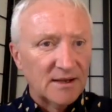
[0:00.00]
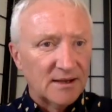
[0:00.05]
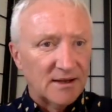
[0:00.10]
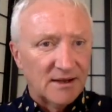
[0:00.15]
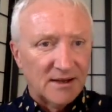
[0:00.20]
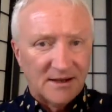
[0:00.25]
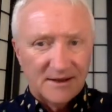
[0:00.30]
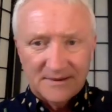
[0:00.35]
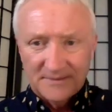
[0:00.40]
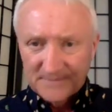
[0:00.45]

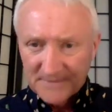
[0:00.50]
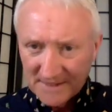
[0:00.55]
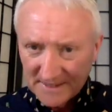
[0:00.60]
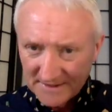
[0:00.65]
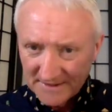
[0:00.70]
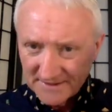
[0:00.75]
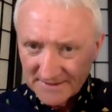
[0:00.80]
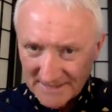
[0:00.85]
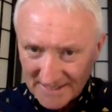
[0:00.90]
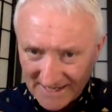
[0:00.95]

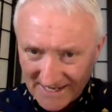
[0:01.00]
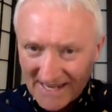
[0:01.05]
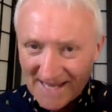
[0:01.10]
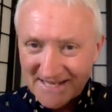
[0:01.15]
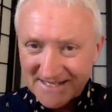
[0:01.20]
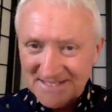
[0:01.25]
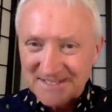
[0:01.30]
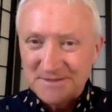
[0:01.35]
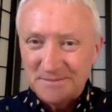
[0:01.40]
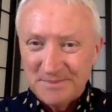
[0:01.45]
that
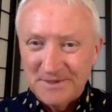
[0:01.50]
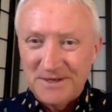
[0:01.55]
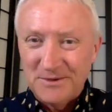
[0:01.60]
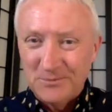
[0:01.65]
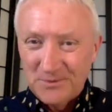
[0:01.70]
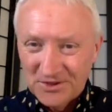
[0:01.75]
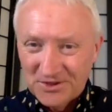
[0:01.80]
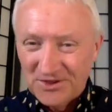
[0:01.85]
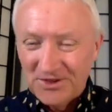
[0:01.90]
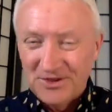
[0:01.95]
has to be
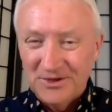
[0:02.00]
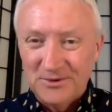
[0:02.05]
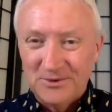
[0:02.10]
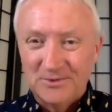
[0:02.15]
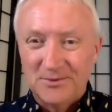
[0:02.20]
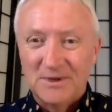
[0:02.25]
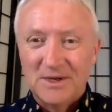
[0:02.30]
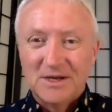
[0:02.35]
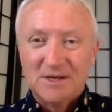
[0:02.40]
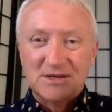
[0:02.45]
with
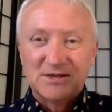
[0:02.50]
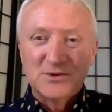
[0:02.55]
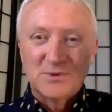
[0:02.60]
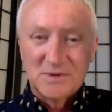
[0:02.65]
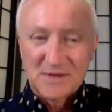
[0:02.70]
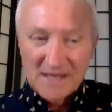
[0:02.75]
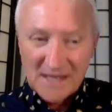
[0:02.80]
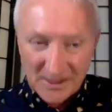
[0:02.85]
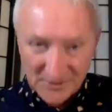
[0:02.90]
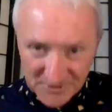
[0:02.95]
you to
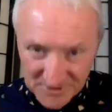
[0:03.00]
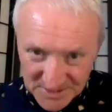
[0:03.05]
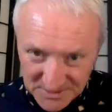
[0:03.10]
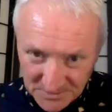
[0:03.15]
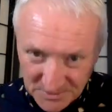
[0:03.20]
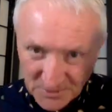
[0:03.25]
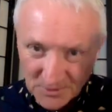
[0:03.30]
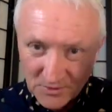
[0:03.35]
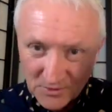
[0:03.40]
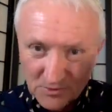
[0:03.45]
allow the
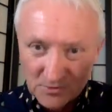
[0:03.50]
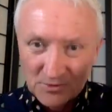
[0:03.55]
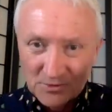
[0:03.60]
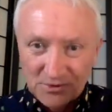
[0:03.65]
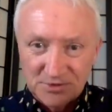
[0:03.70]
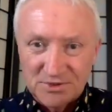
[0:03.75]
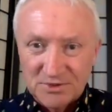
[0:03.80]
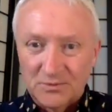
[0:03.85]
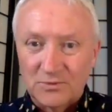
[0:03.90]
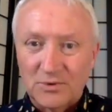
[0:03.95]
spirit
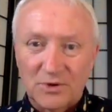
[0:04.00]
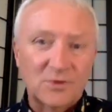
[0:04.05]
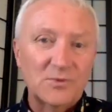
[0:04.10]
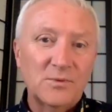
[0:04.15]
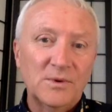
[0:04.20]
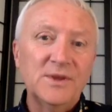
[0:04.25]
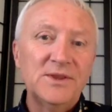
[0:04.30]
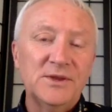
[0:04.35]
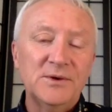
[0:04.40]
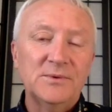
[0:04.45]
world to work
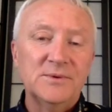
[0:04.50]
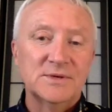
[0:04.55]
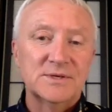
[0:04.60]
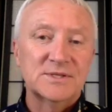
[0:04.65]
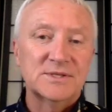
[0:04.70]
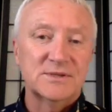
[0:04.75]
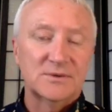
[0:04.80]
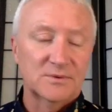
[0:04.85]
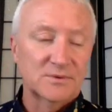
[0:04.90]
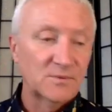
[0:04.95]
with you in a
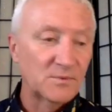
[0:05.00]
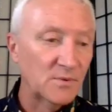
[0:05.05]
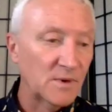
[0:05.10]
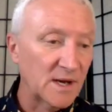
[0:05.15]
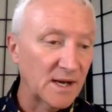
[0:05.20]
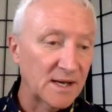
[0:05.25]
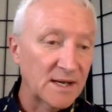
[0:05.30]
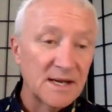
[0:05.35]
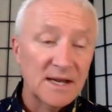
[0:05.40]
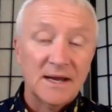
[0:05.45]
certain
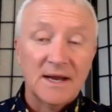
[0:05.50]
way.